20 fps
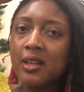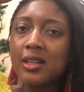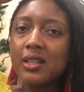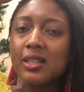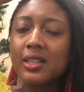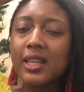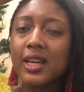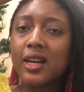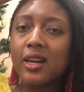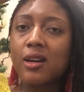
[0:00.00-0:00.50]

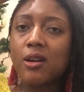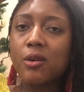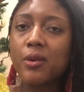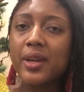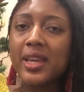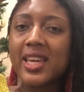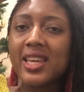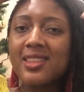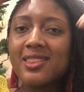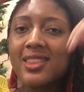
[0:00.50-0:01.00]
Now,
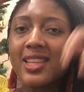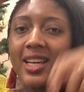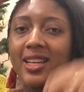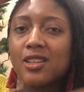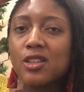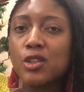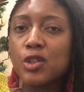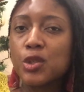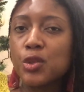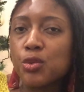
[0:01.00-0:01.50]
in that
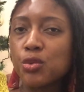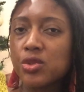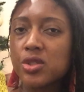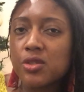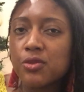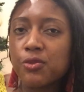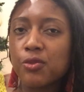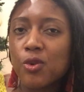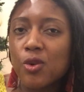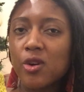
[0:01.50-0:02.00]
loose
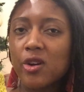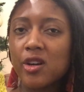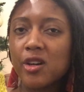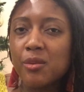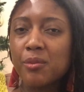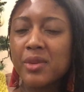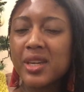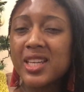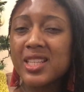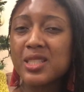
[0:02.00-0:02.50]

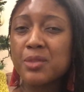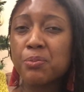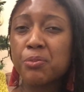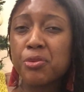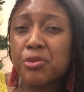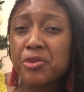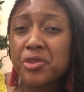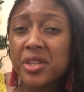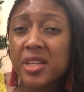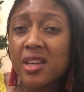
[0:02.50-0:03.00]
form, it's
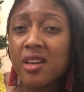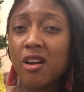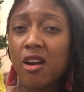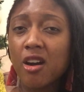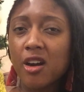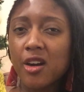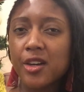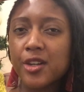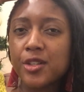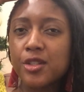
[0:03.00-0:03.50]
pretty
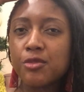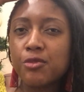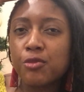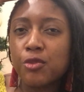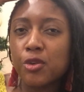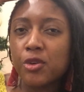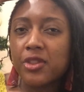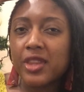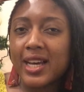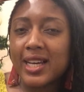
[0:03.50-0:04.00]
hard
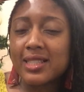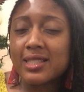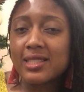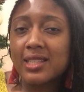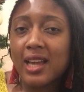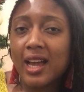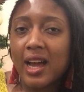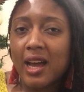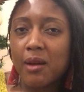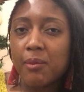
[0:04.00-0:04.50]
for that to
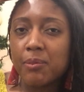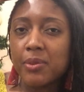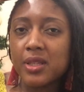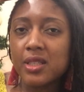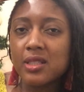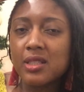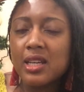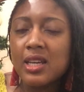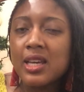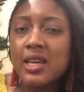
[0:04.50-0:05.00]

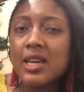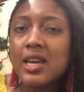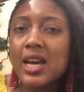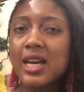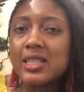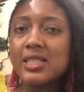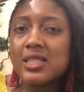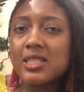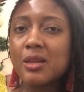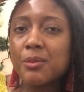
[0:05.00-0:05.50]
happen,
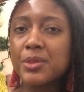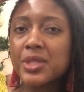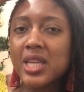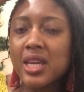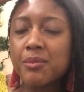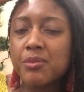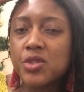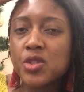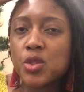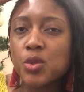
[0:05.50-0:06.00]
and
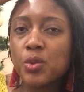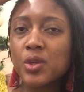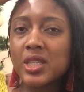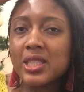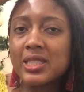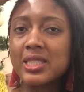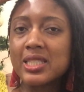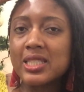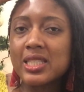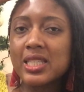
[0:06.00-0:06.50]
sometimes you
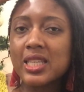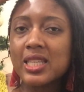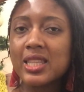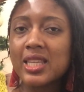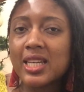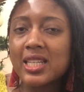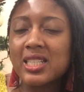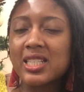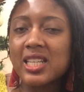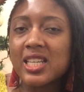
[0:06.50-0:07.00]
can see
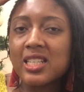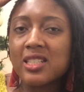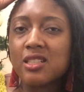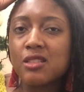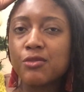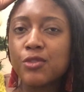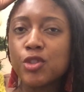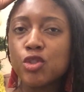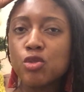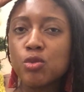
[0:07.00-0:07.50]
that an
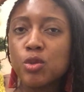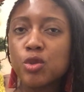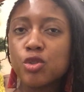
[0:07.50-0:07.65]
individual